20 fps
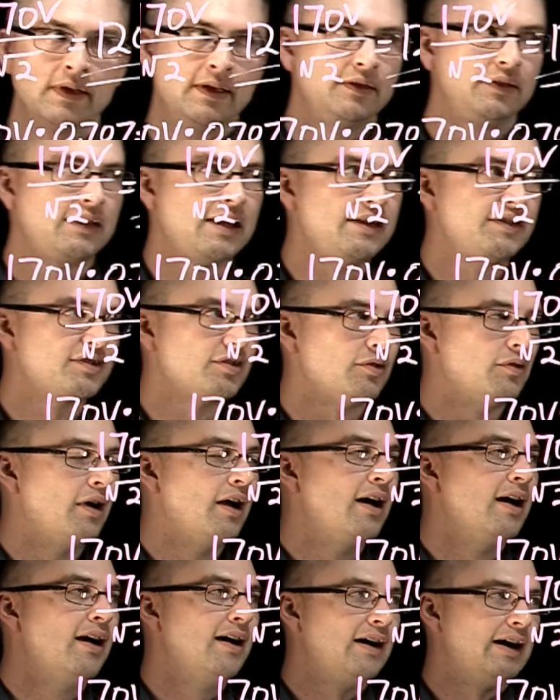Okay, so
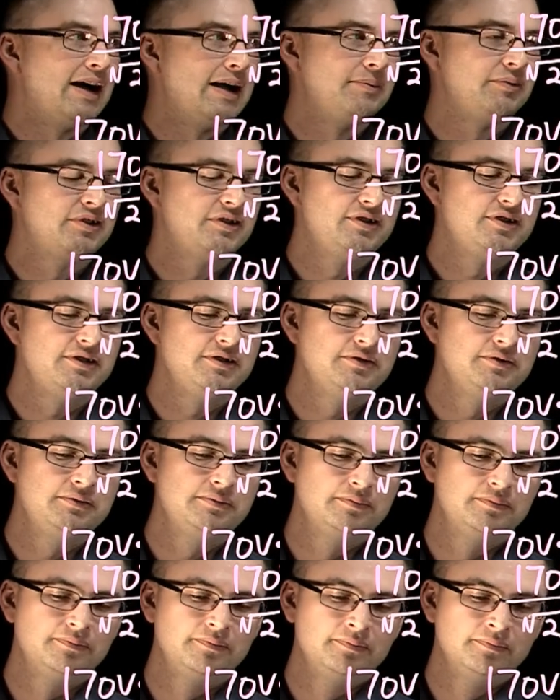I'm going to do
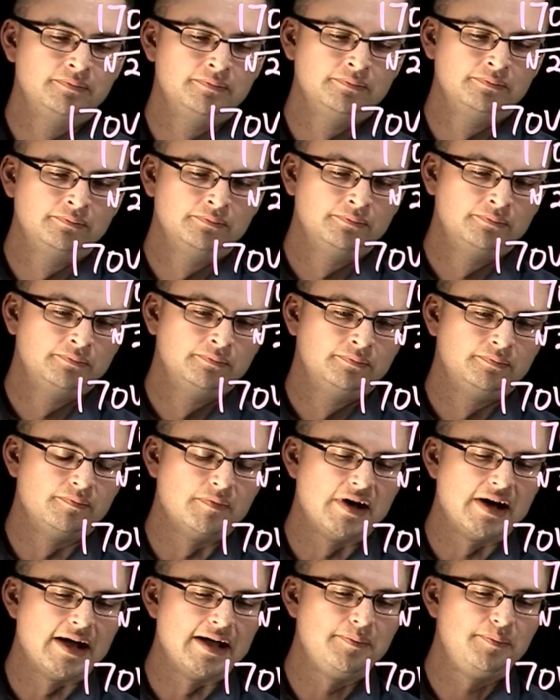
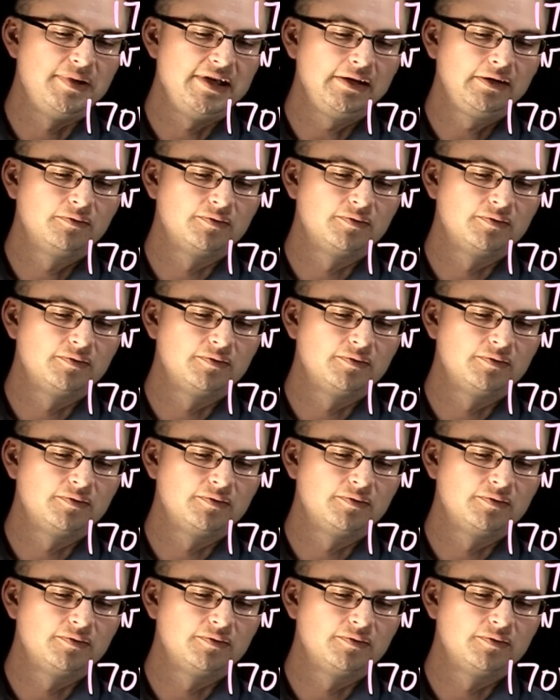my peak,